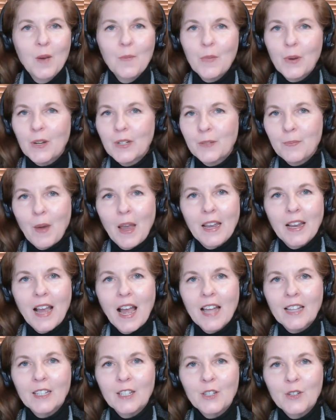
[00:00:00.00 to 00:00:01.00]
because by
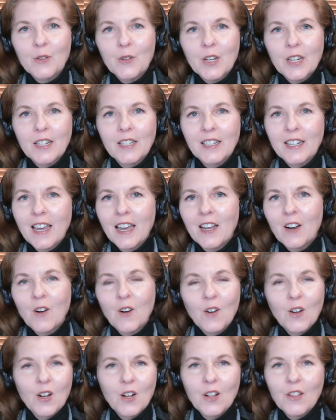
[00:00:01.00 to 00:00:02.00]
golly, you can get
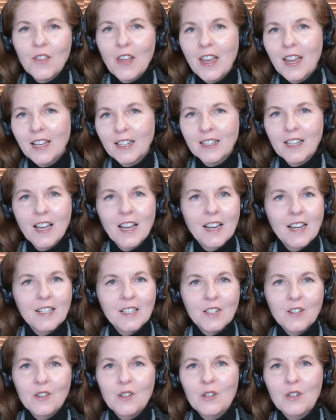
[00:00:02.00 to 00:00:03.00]
all the headlines
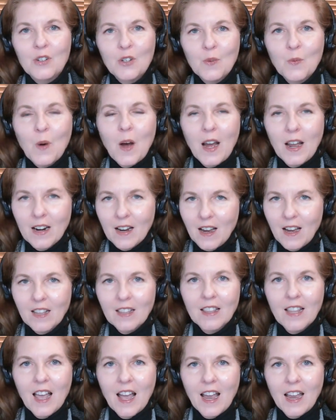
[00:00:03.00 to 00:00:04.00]
and news you want
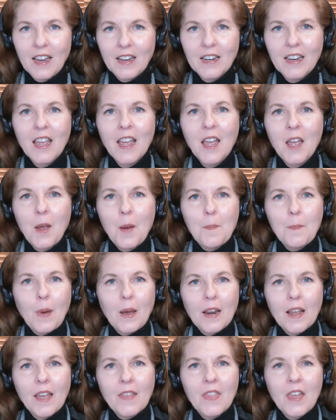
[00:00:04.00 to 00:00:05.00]
online.
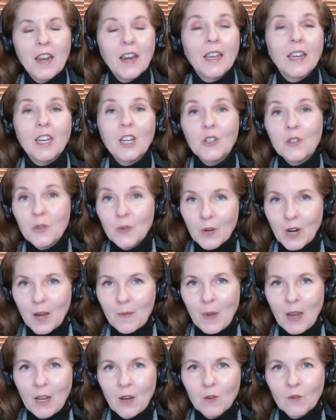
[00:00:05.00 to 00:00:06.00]
But then I can do it on
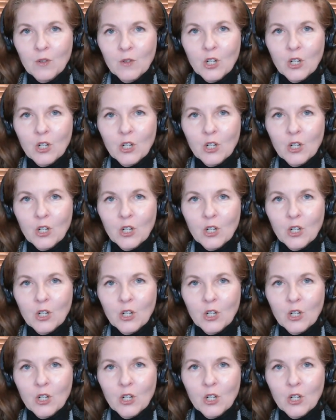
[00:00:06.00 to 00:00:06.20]
my own